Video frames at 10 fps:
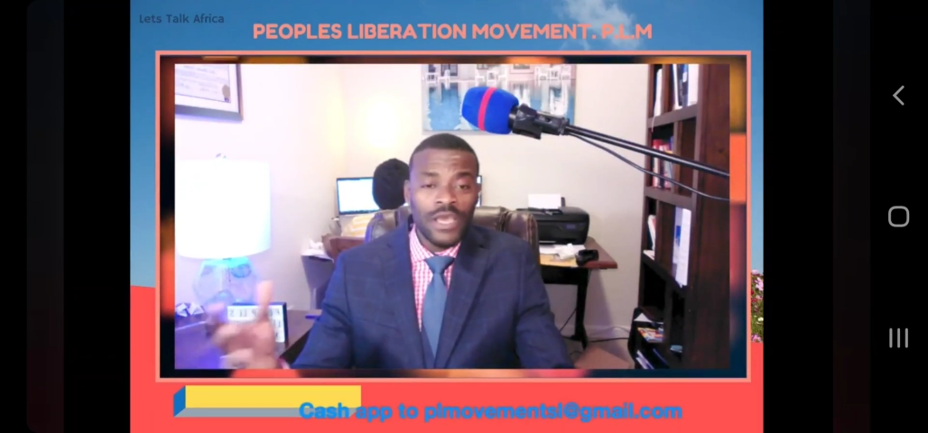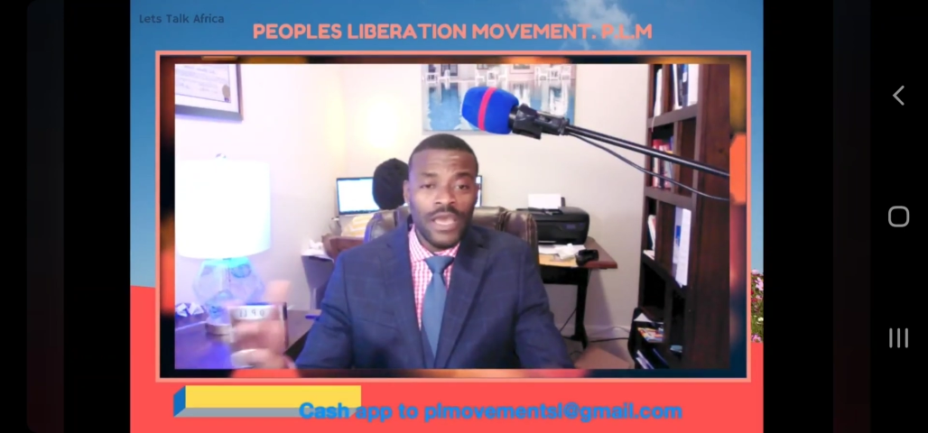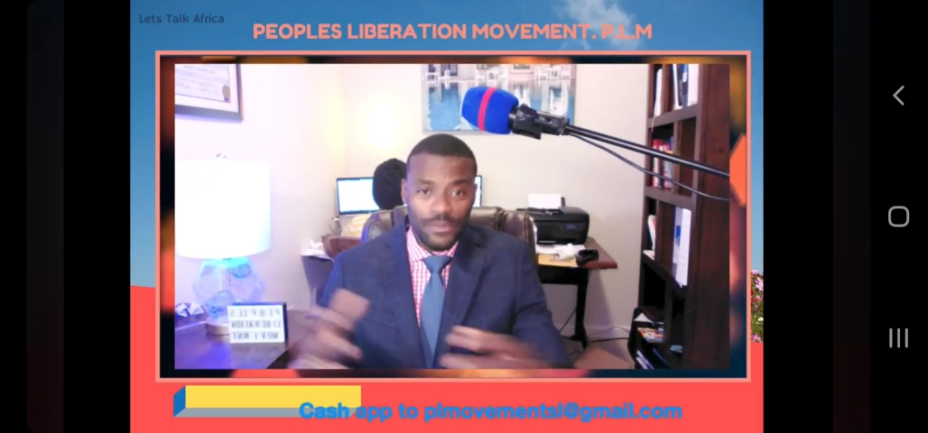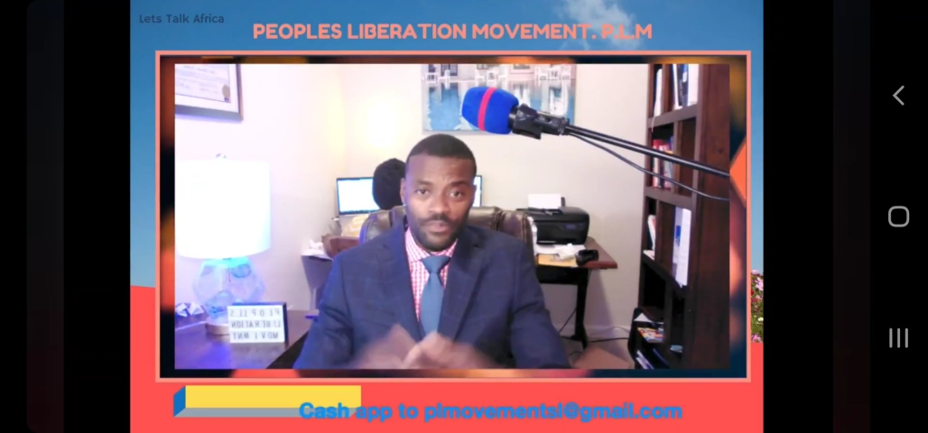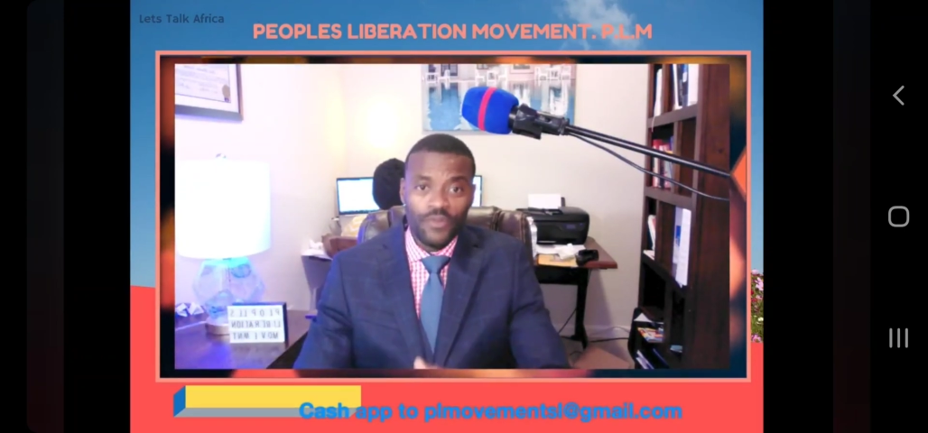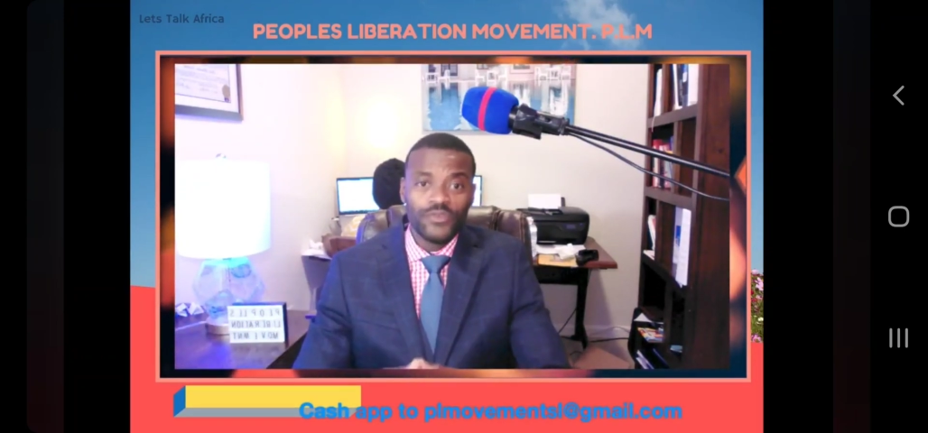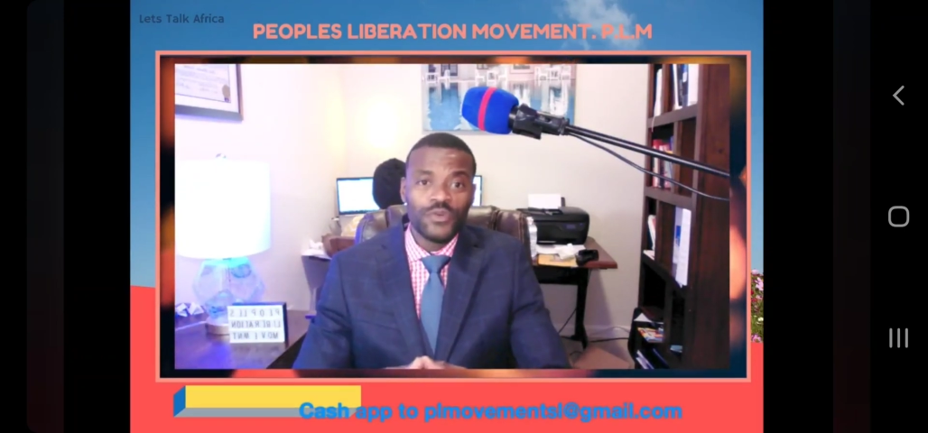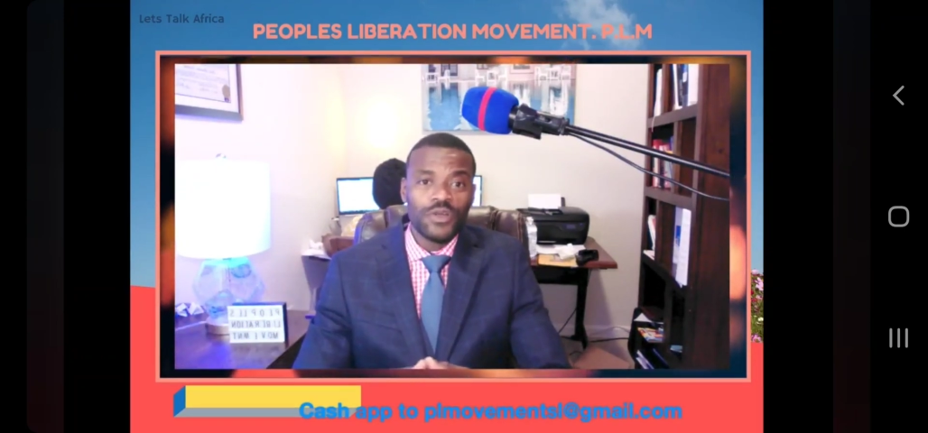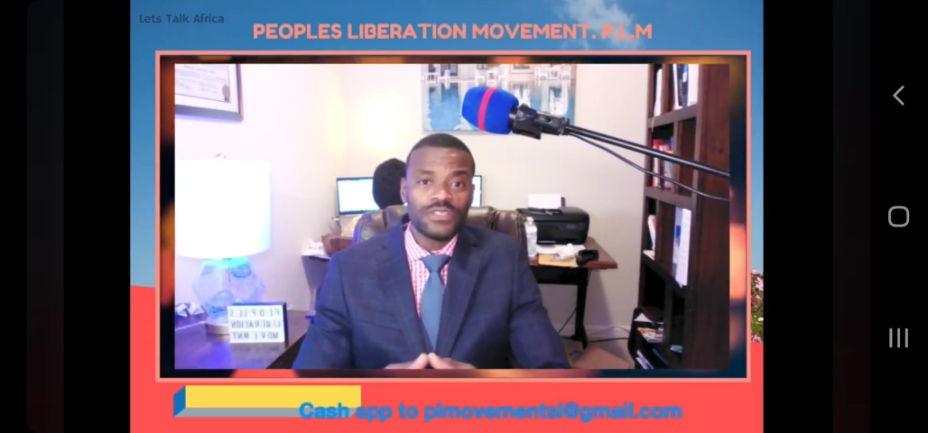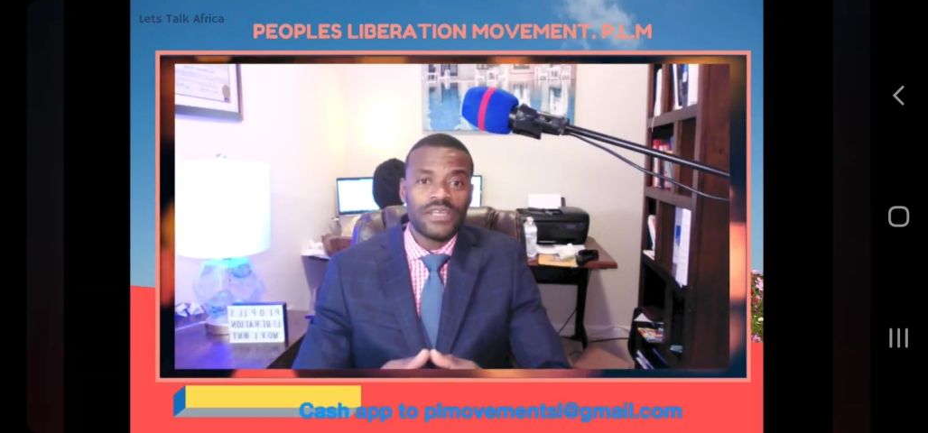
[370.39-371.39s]
and prove to
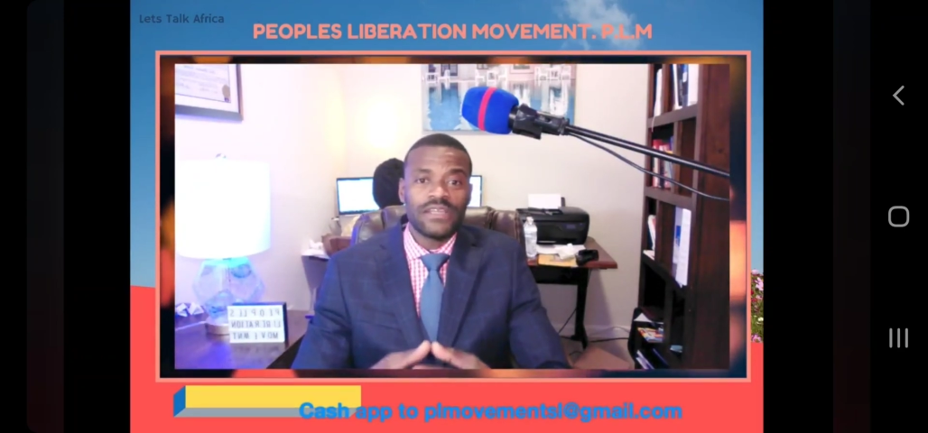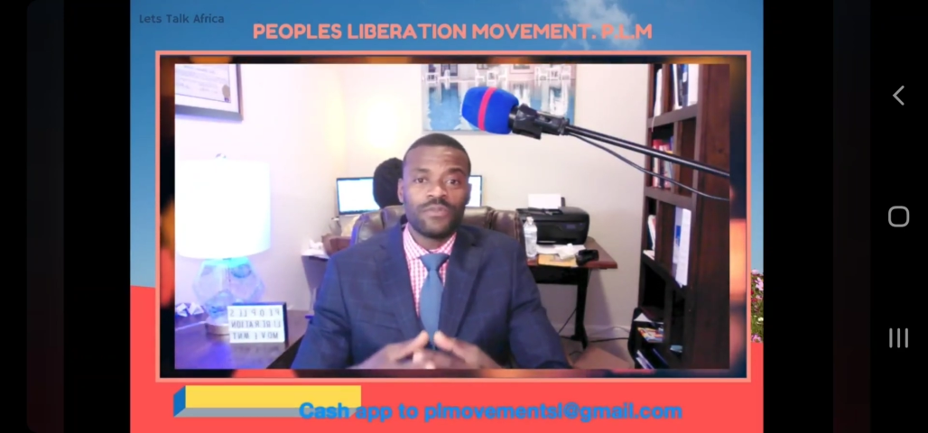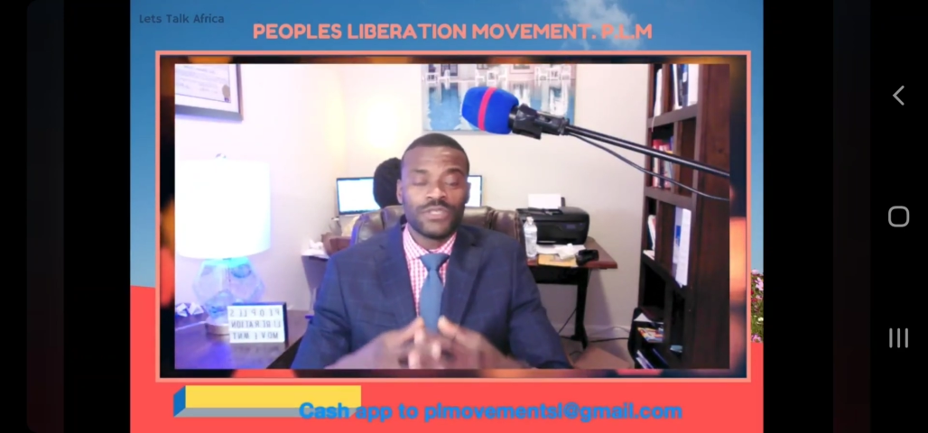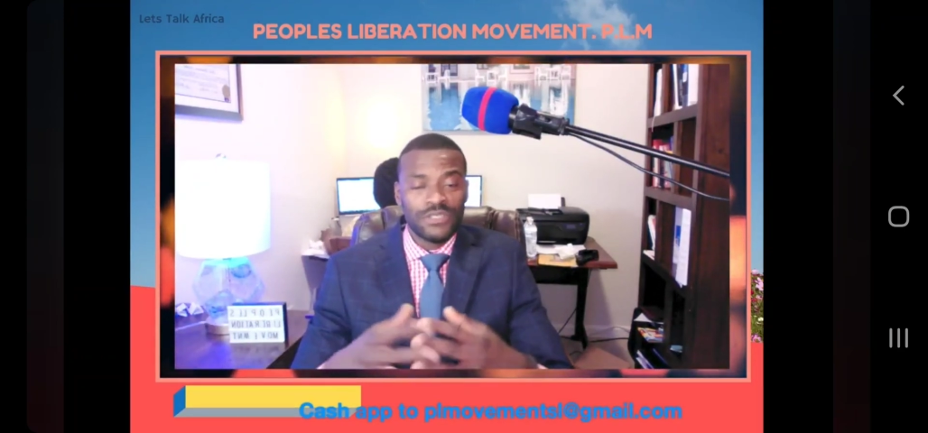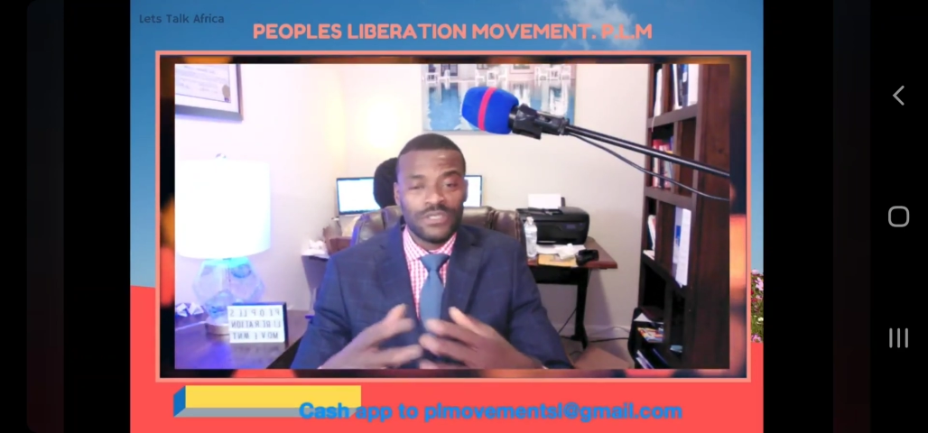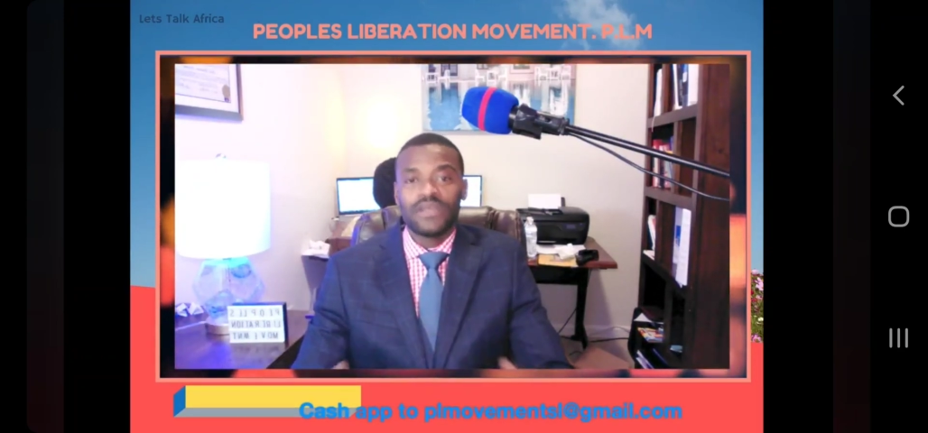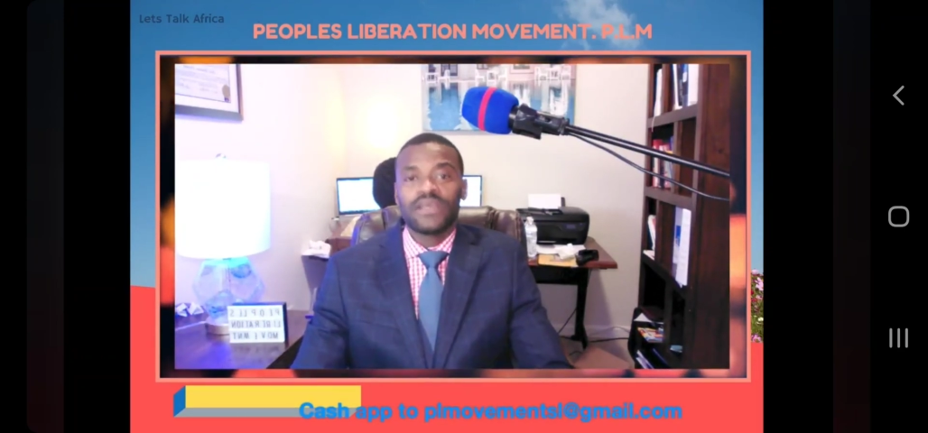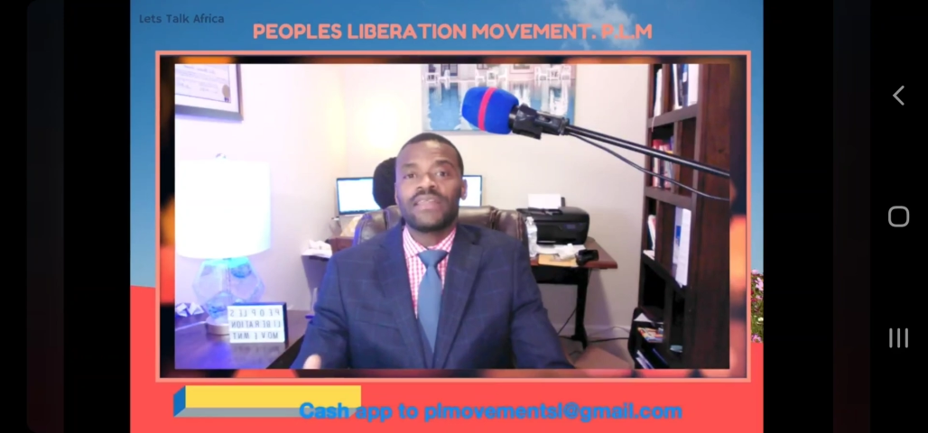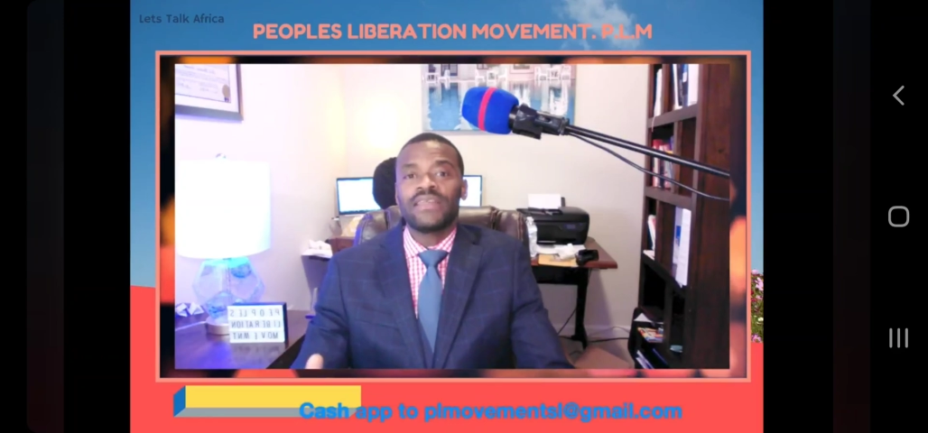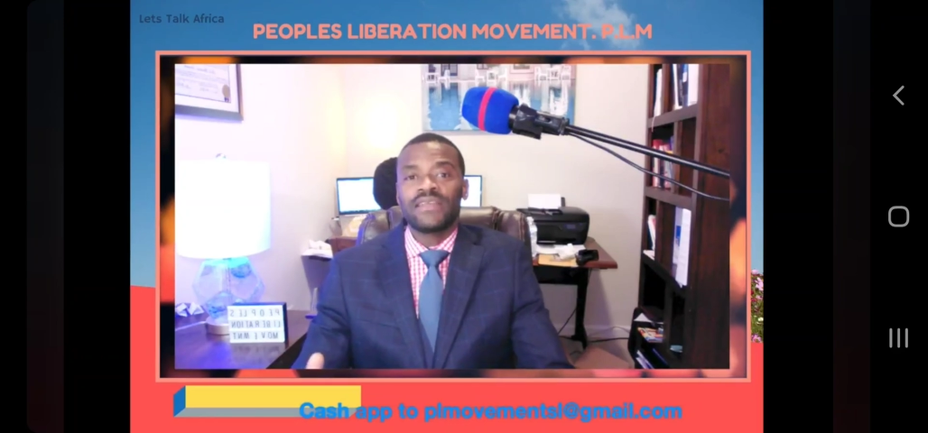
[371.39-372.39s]
us that he was not a
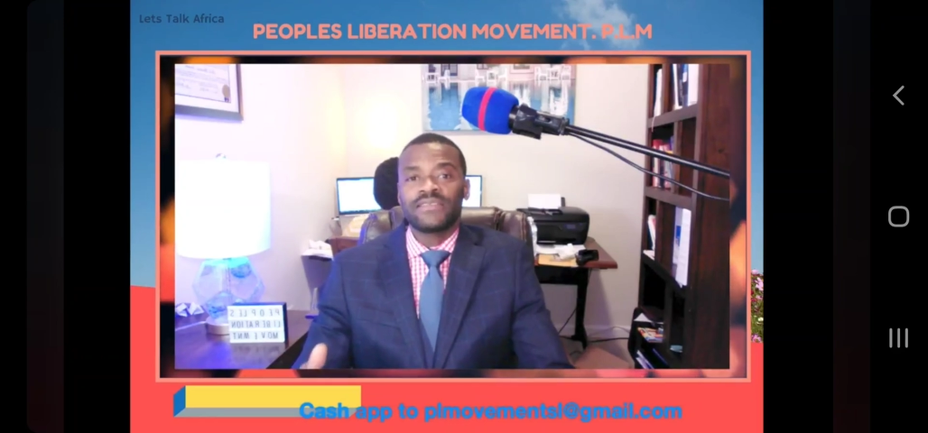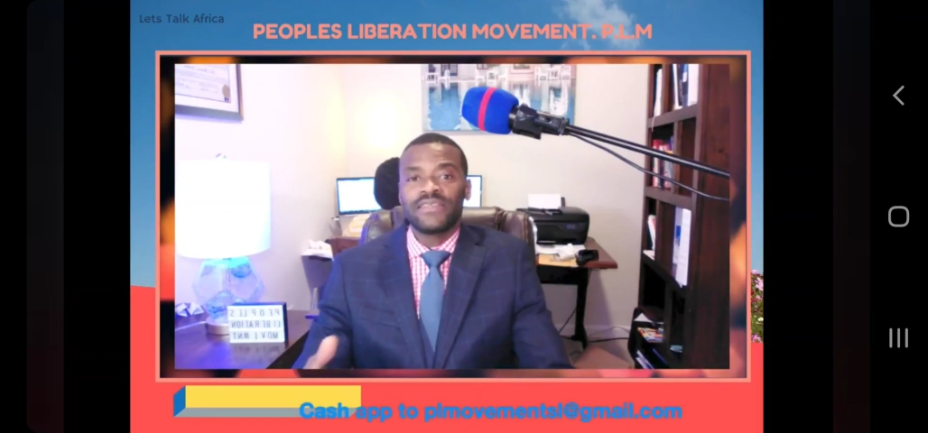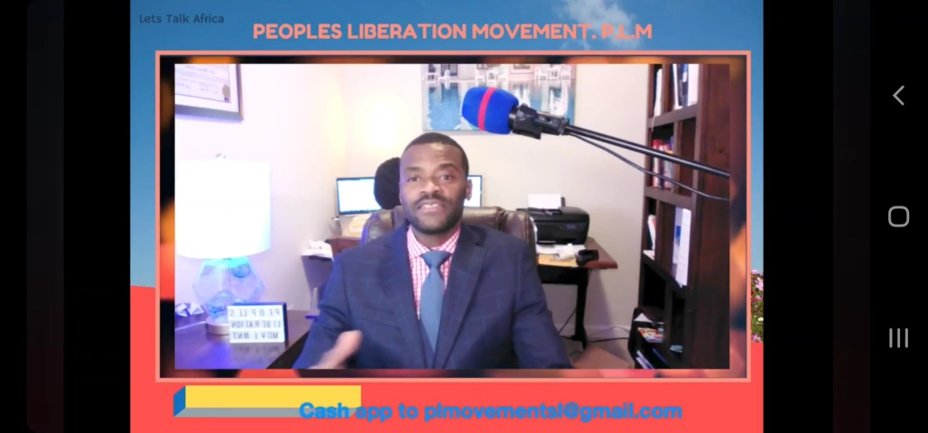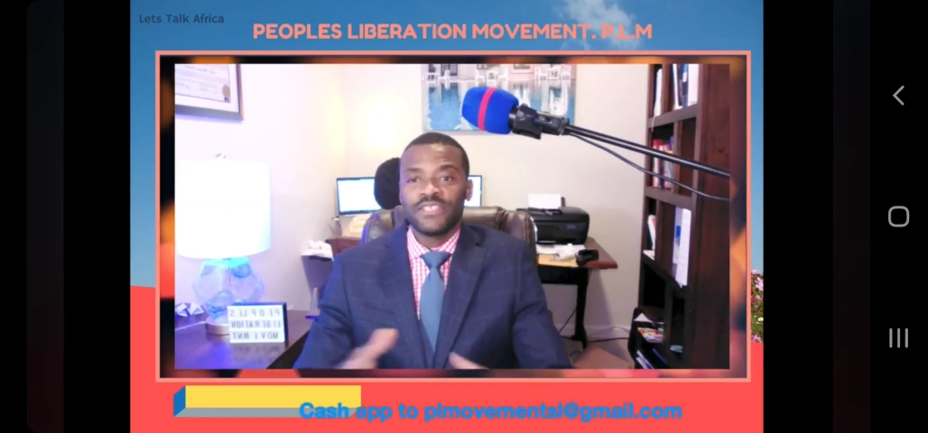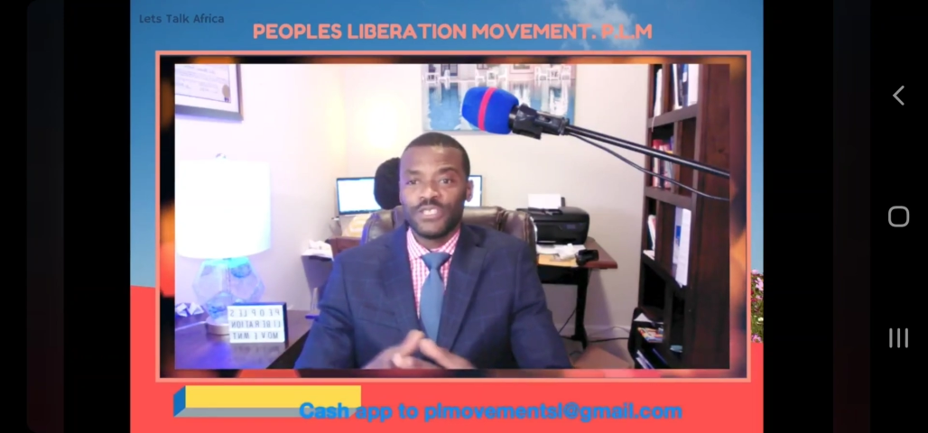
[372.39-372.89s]
Ghanaian citizen,